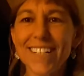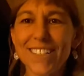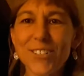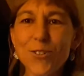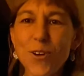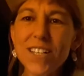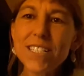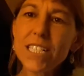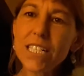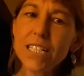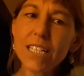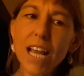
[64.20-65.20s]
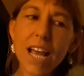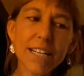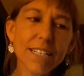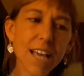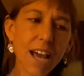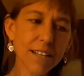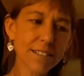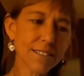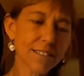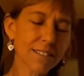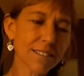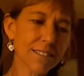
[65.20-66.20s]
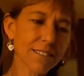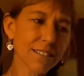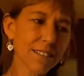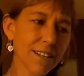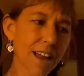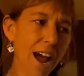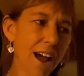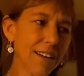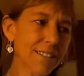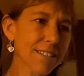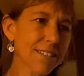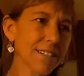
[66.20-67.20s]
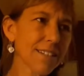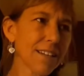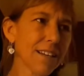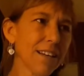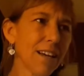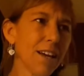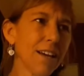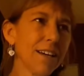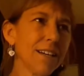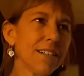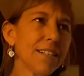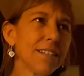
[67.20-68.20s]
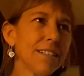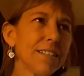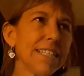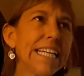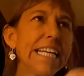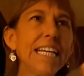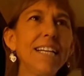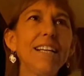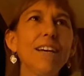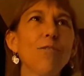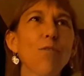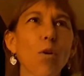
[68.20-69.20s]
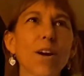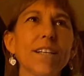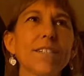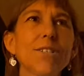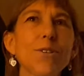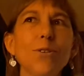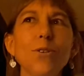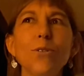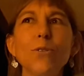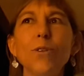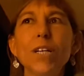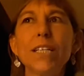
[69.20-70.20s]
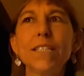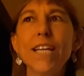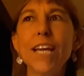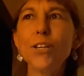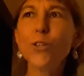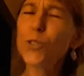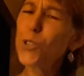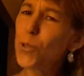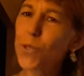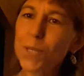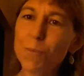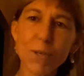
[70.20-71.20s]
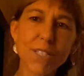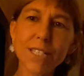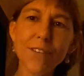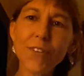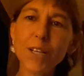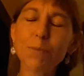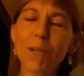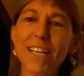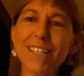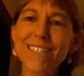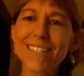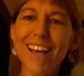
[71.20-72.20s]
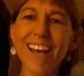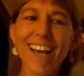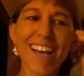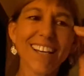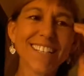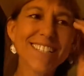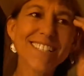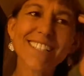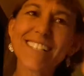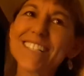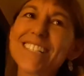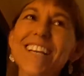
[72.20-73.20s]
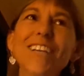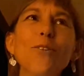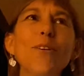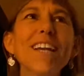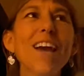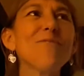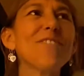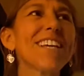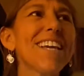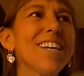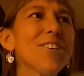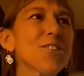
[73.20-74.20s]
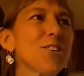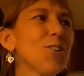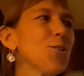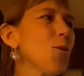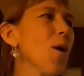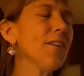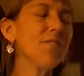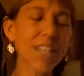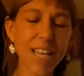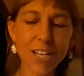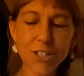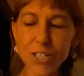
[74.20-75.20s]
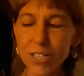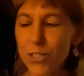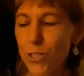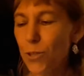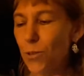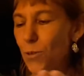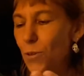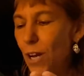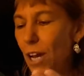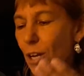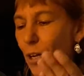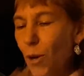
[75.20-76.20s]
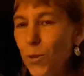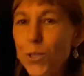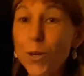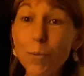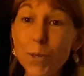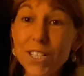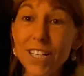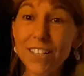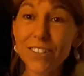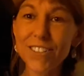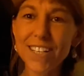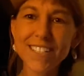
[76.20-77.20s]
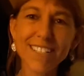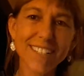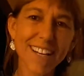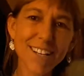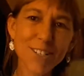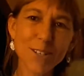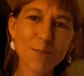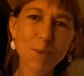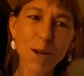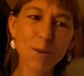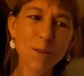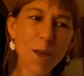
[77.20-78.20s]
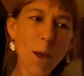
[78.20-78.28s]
it. Trust it, and yet not need for it to take you to a specific place. It's it's like going on vacation. You go on vacation to go to a particular destination, but